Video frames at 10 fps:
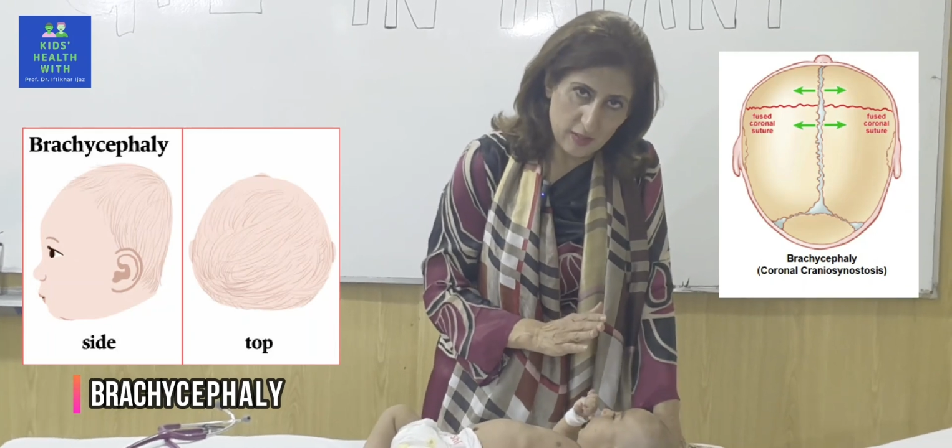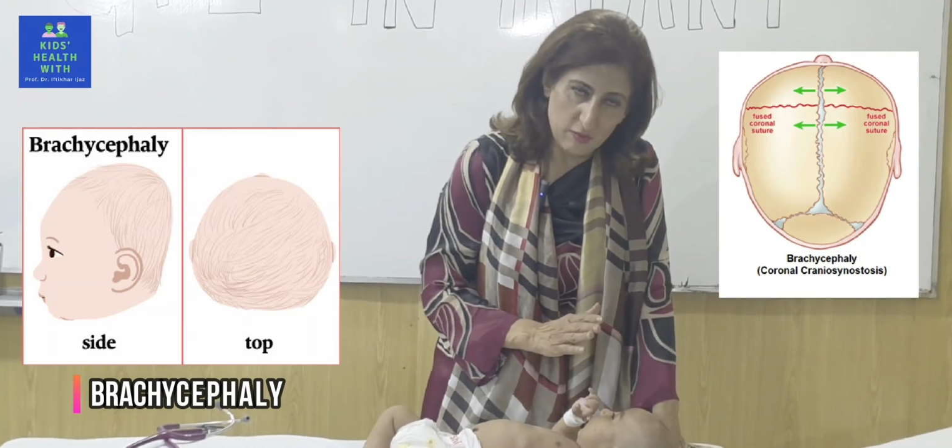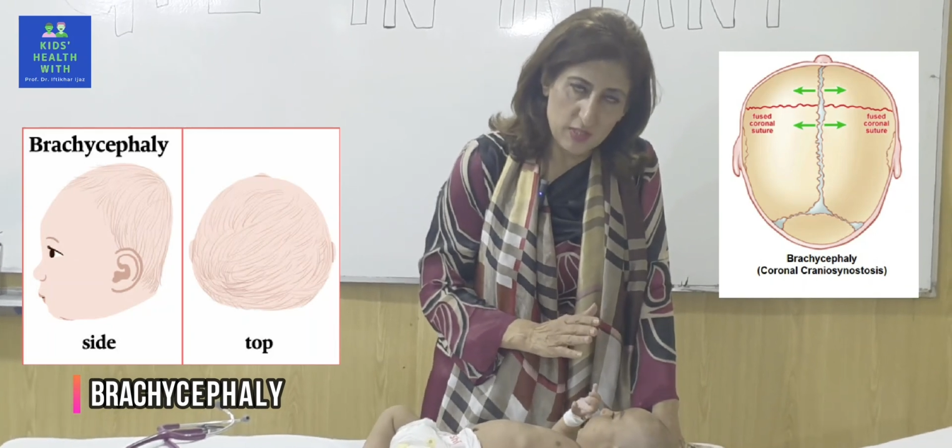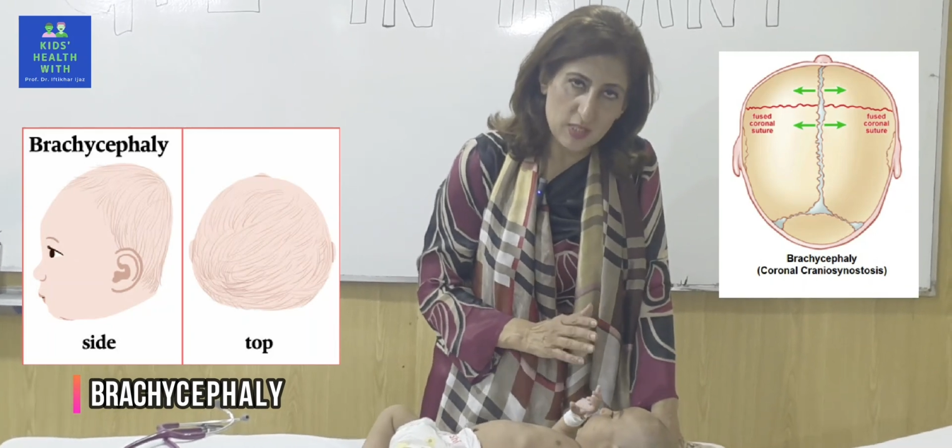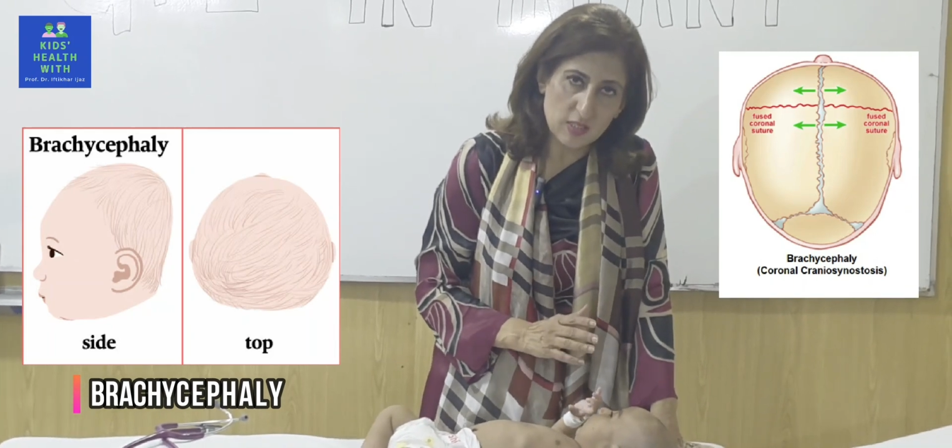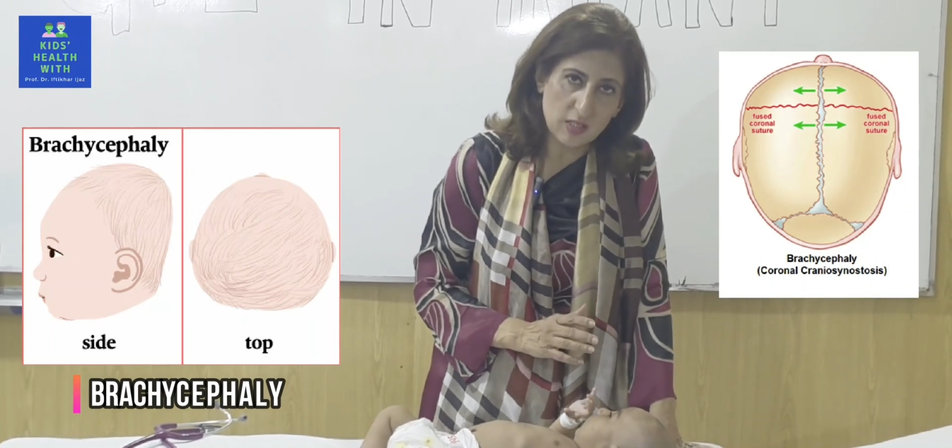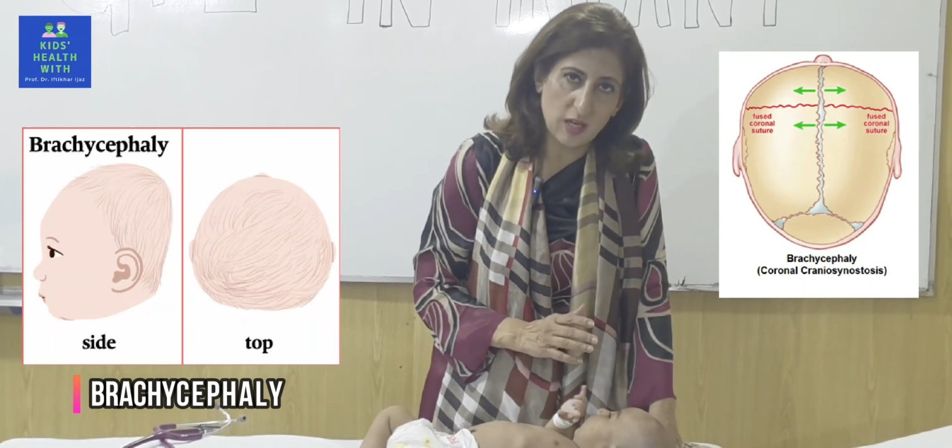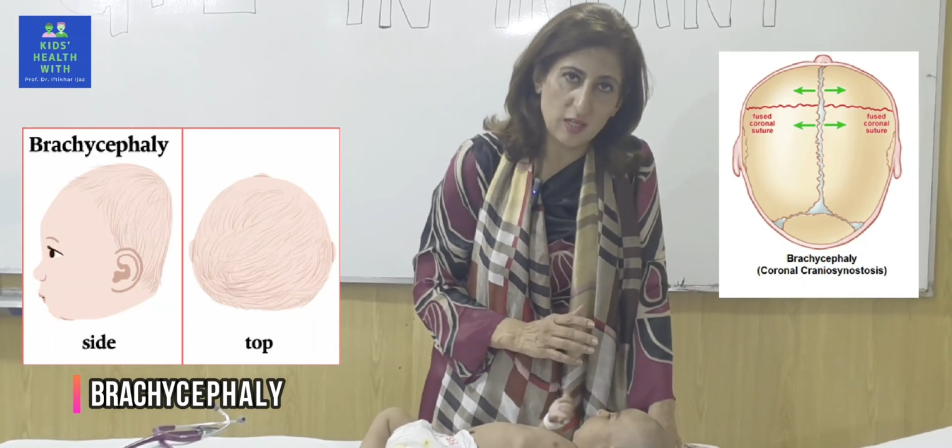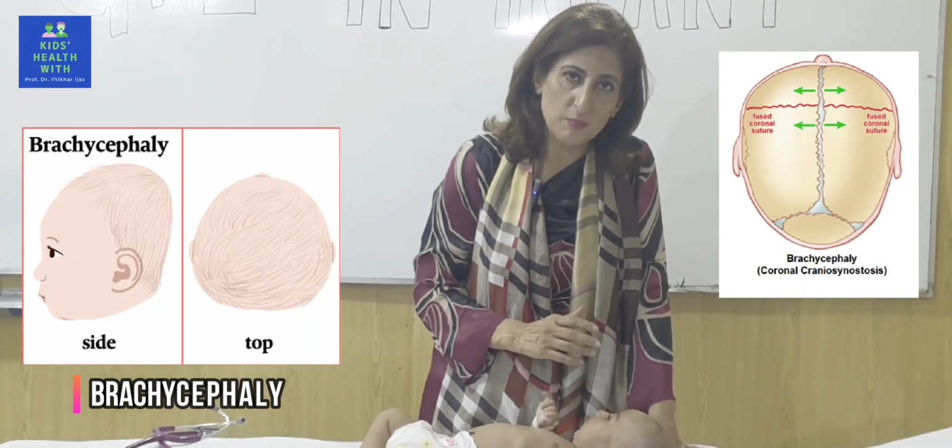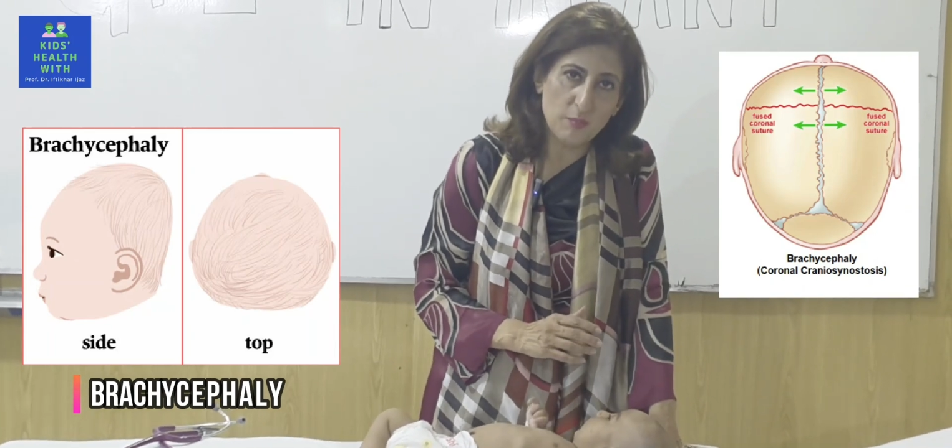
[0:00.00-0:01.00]
head, which is
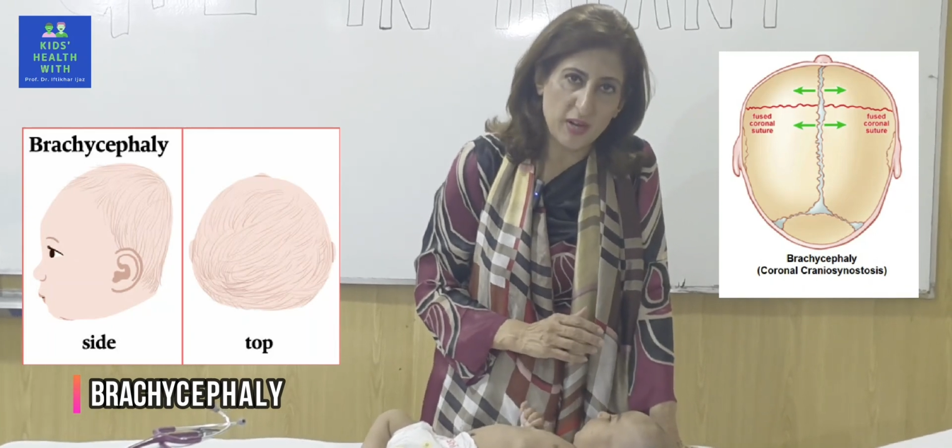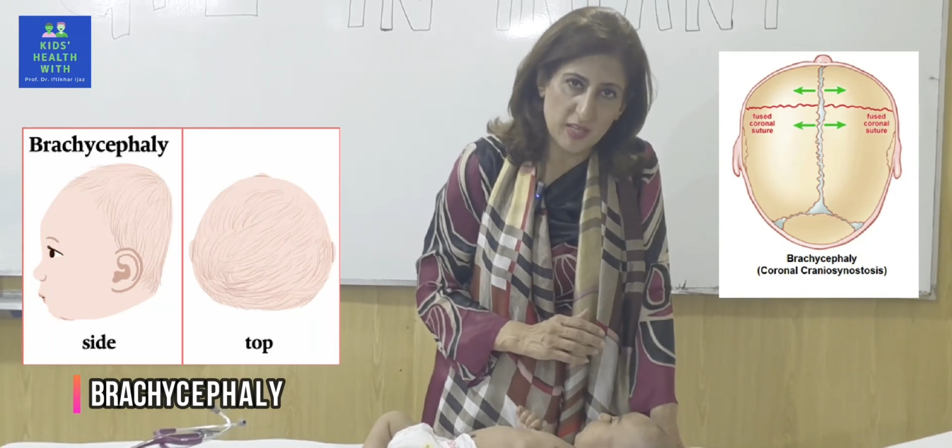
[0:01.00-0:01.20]
called